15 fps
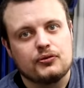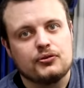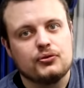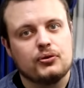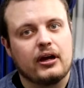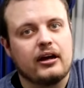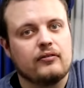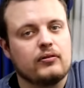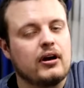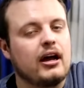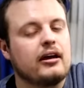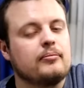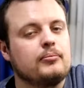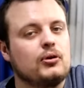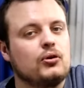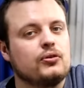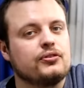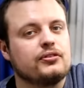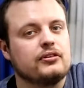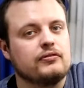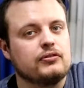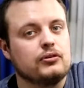to have rod
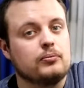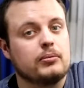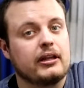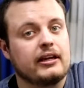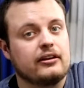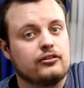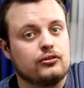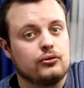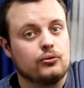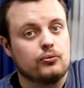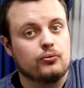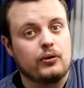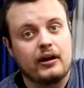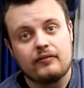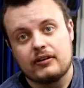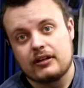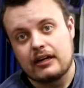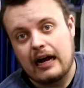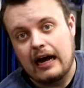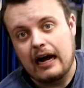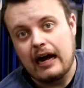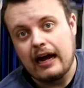bolts if you plan to rev it
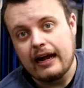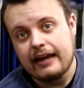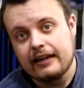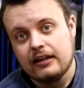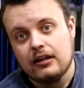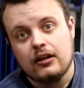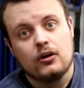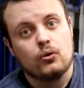high